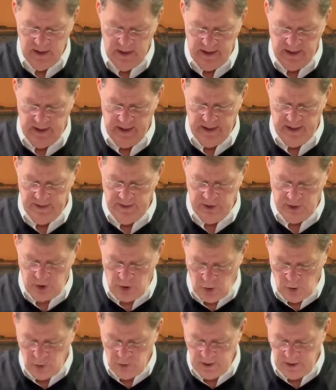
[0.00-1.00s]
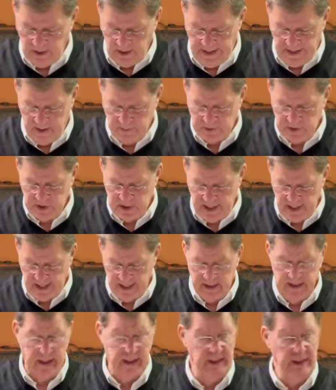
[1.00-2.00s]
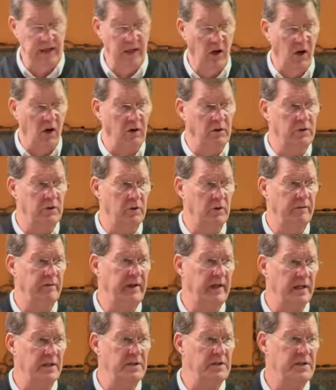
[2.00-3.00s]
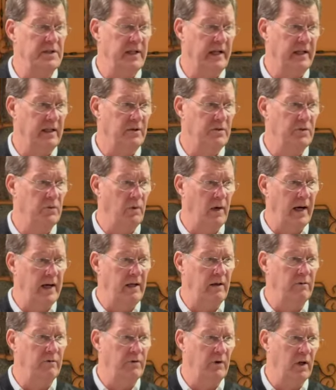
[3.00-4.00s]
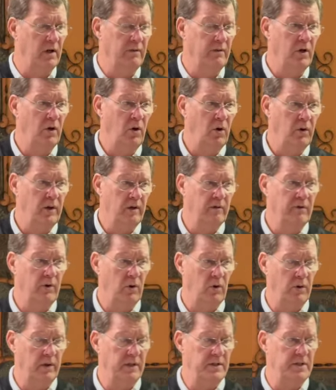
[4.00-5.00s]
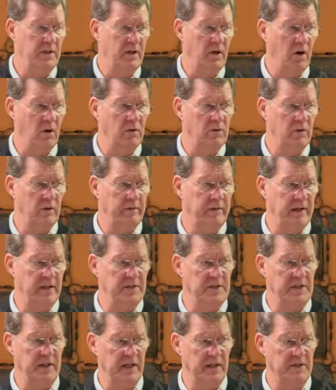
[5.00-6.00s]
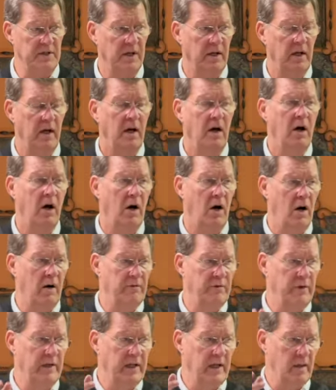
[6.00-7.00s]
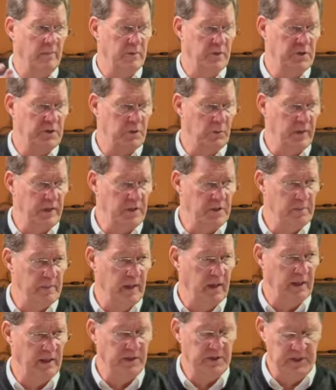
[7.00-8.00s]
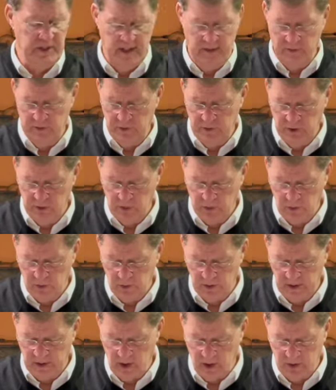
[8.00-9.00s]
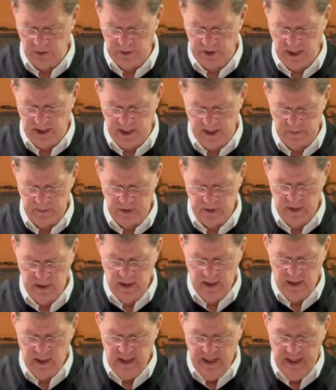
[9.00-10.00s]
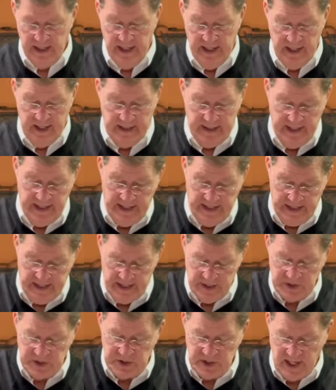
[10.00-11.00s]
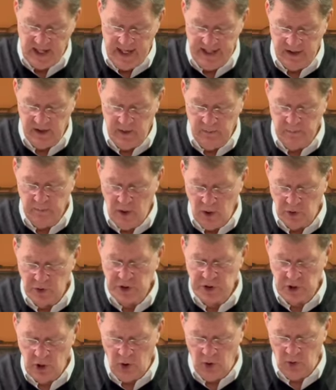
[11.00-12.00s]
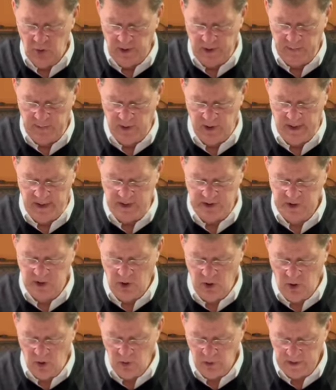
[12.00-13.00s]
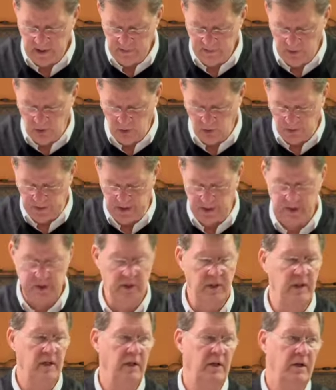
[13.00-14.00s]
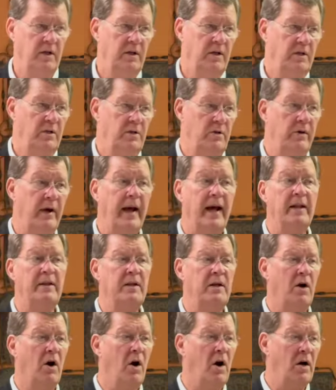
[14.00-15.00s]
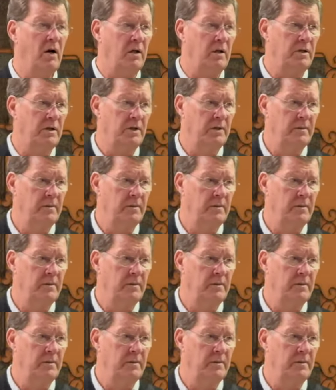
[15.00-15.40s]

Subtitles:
the golden lampstand, and the altar of incense right in front of the Holy of Holies, the altar of incense offering up a sweet smelling savor to the Lord at all times. And then inside the most holy place, the Holy of Holies, you had the ark